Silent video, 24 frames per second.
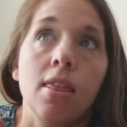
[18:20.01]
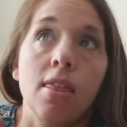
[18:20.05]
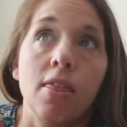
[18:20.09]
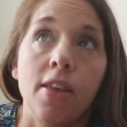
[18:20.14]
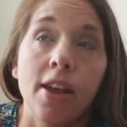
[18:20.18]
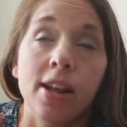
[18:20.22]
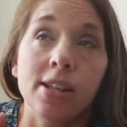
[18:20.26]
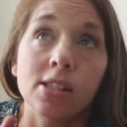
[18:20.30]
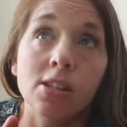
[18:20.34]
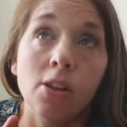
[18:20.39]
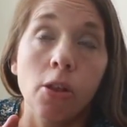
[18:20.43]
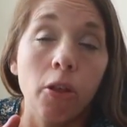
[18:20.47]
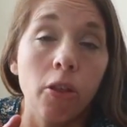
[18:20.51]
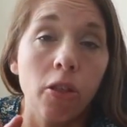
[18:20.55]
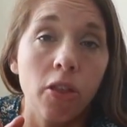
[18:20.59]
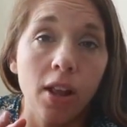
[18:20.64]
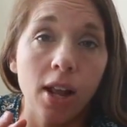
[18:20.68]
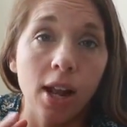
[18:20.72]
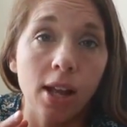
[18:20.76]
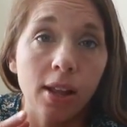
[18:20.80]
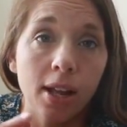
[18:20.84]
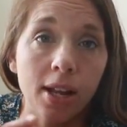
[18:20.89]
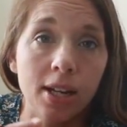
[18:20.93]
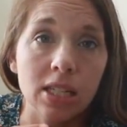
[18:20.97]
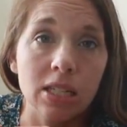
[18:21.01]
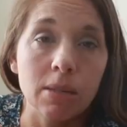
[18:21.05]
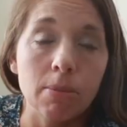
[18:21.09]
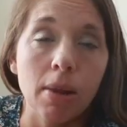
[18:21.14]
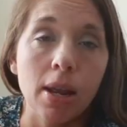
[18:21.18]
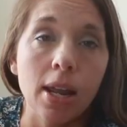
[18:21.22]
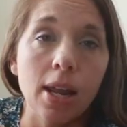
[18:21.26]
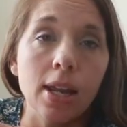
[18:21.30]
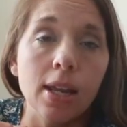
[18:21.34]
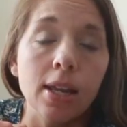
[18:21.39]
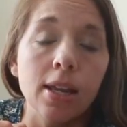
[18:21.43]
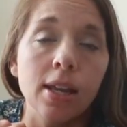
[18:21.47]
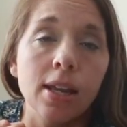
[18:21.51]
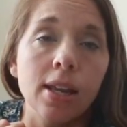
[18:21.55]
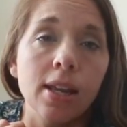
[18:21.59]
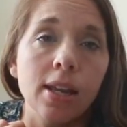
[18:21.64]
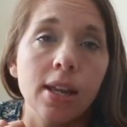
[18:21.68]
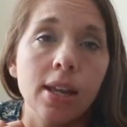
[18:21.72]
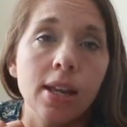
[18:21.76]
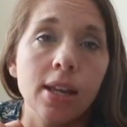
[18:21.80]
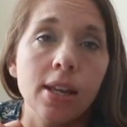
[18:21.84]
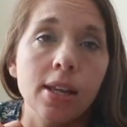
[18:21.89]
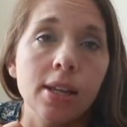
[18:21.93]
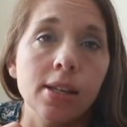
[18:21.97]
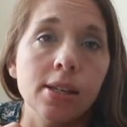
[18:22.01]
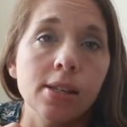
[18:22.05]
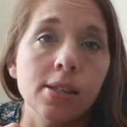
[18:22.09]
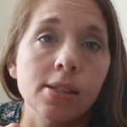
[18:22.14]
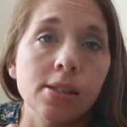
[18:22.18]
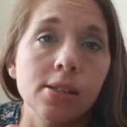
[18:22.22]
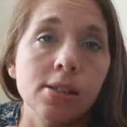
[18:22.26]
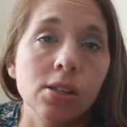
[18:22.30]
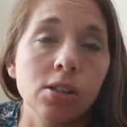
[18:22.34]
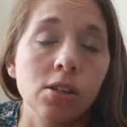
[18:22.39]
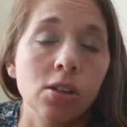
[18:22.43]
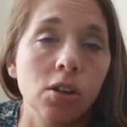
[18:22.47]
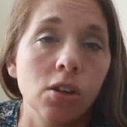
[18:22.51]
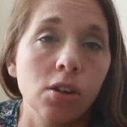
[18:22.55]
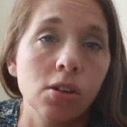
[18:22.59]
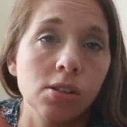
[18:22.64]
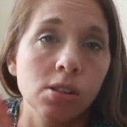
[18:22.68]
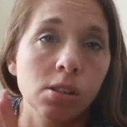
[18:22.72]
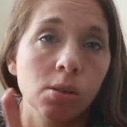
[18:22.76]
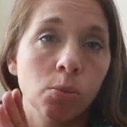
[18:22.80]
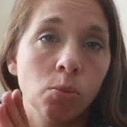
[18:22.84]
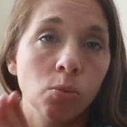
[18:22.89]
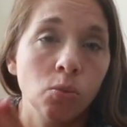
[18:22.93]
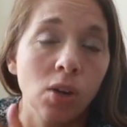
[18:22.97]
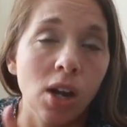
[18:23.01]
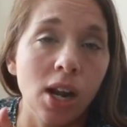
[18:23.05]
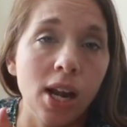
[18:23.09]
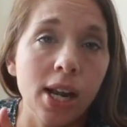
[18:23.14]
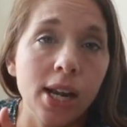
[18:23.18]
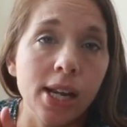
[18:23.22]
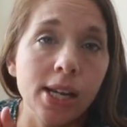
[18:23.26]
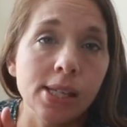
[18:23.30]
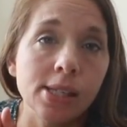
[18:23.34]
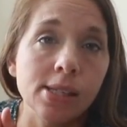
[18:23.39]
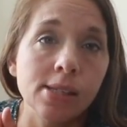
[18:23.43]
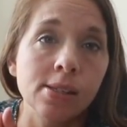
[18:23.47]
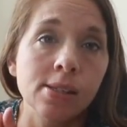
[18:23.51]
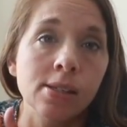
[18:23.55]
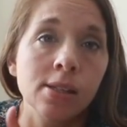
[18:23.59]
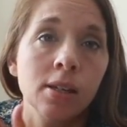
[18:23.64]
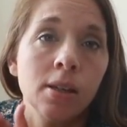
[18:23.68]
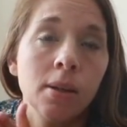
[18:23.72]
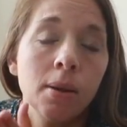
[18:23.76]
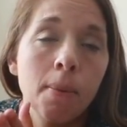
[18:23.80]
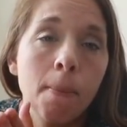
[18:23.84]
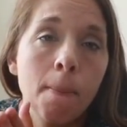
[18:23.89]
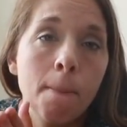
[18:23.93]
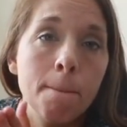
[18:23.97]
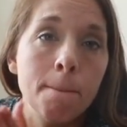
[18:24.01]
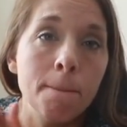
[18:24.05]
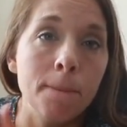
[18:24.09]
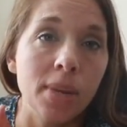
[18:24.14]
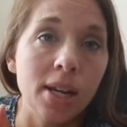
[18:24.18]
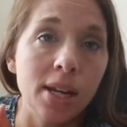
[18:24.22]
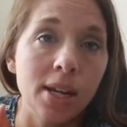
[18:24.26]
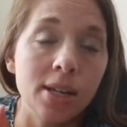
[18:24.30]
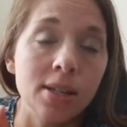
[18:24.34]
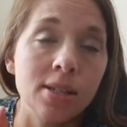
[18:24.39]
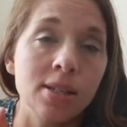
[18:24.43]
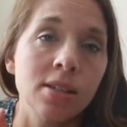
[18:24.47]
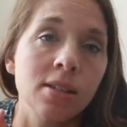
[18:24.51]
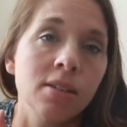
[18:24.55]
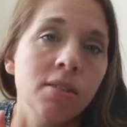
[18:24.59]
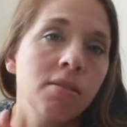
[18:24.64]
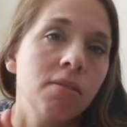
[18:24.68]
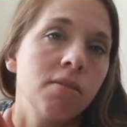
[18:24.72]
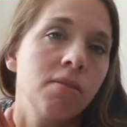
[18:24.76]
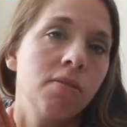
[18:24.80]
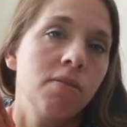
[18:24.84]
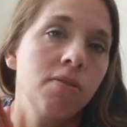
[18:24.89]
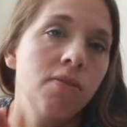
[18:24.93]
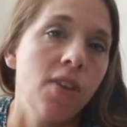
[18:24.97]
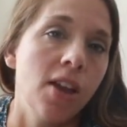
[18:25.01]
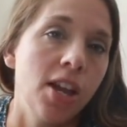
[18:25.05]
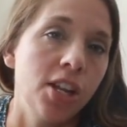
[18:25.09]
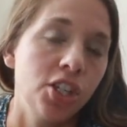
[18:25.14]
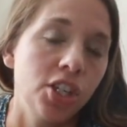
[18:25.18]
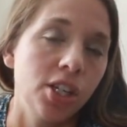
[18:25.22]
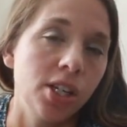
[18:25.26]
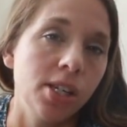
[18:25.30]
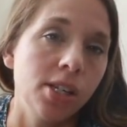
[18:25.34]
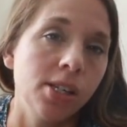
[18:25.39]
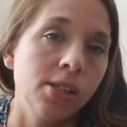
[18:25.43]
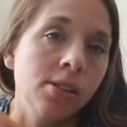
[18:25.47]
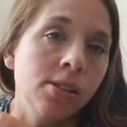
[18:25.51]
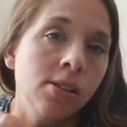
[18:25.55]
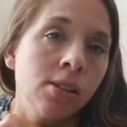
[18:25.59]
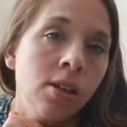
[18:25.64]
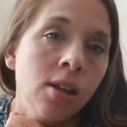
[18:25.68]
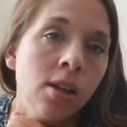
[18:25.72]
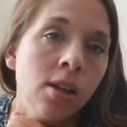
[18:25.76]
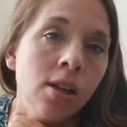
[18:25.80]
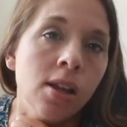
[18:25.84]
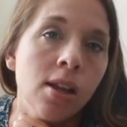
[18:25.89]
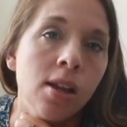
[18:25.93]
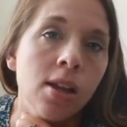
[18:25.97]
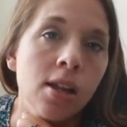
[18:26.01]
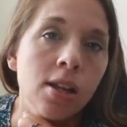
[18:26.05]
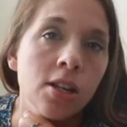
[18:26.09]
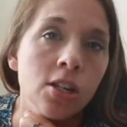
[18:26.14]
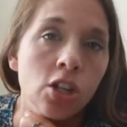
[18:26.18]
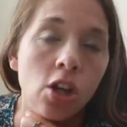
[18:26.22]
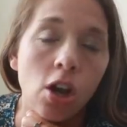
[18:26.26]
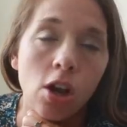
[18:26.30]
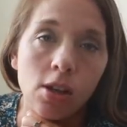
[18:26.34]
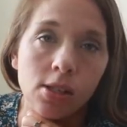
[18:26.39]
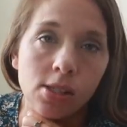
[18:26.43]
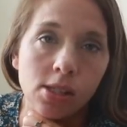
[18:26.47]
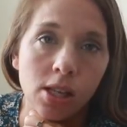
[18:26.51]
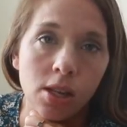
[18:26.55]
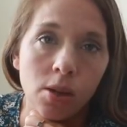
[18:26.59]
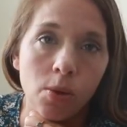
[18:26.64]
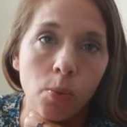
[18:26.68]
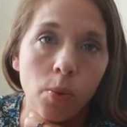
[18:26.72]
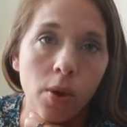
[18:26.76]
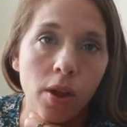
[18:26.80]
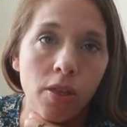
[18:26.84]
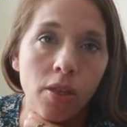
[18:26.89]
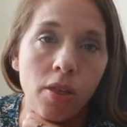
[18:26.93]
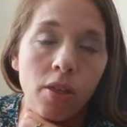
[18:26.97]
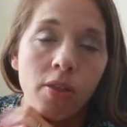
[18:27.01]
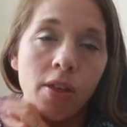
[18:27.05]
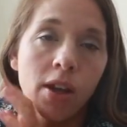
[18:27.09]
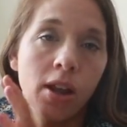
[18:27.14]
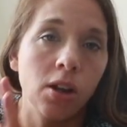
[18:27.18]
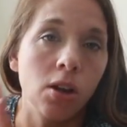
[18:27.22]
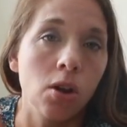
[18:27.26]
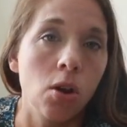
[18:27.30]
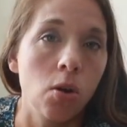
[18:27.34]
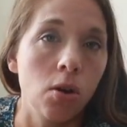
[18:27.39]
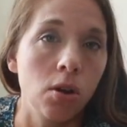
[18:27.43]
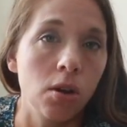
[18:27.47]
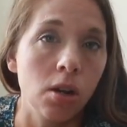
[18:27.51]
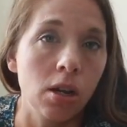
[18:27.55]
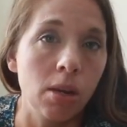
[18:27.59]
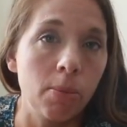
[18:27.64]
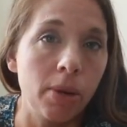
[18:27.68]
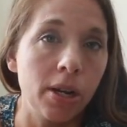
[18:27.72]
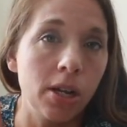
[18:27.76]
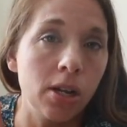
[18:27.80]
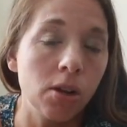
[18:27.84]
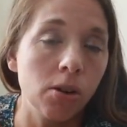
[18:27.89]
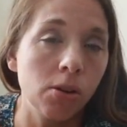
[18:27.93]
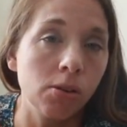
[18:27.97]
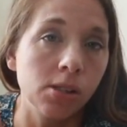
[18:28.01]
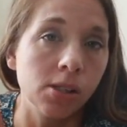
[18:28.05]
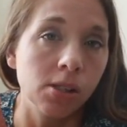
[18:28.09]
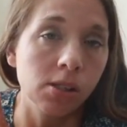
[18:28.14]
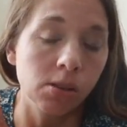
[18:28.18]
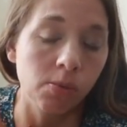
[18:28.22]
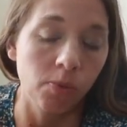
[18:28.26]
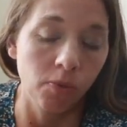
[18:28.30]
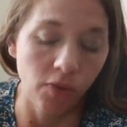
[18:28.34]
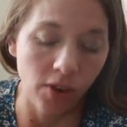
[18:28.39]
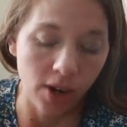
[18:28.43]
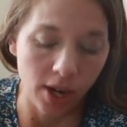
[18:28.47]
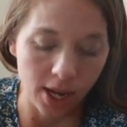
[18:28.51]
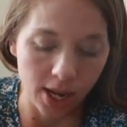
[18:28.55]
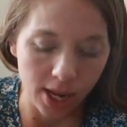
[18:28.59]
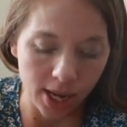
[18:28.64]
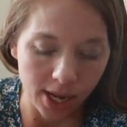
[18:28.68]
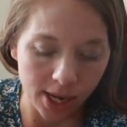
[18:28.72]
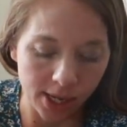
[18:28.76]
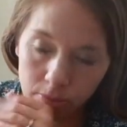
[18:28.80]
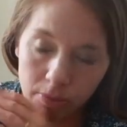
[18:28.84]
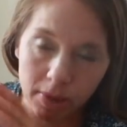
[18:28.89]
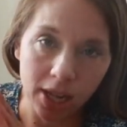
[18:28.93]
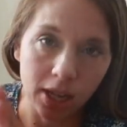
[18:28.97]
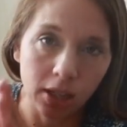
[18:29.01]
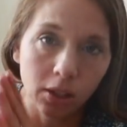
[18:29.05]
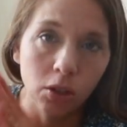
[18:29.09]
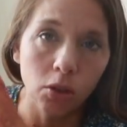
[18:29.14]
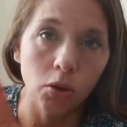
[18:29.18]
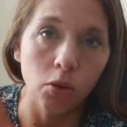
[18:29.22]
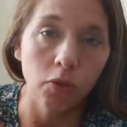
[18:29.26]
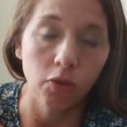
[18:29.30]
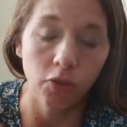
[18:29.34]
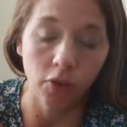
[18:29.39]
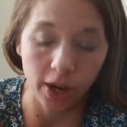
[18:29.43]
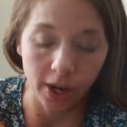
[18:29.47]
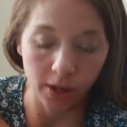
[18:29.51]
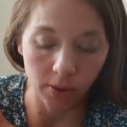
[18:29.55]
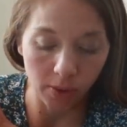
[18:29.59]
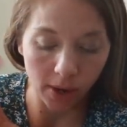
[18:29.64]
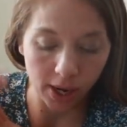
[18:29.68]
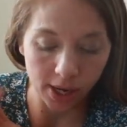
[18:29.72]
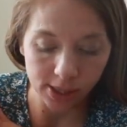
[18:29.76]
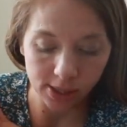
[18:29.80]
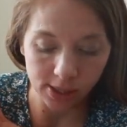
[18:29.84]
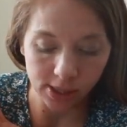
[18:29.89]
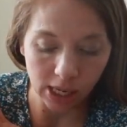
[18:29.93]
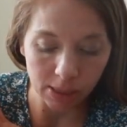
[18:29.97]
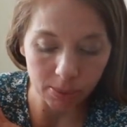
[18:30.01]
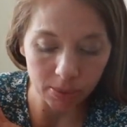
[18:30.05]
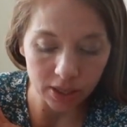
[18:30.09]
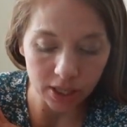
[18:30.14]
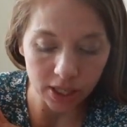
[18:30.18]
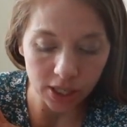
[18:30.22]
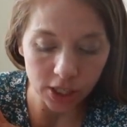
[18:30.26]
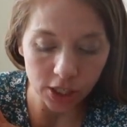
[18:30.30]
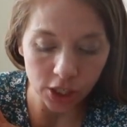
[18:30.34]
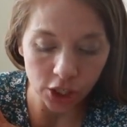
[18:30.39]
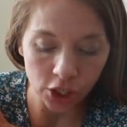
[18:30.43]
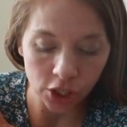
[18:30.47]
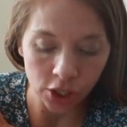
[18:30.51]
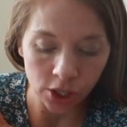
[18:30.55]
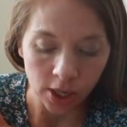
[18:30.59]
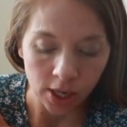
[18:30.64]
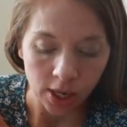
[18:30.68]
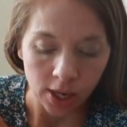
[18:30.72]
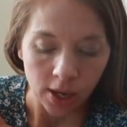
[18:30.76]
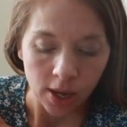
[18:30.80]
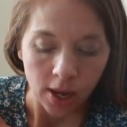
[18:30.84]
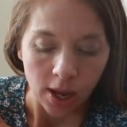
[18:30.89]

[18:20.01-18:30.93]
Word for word: That's another thing I like to make is cook some rice, meat, veggies, toss it with that coconut aminos and some fried eggs, make a little fried rice type of dish.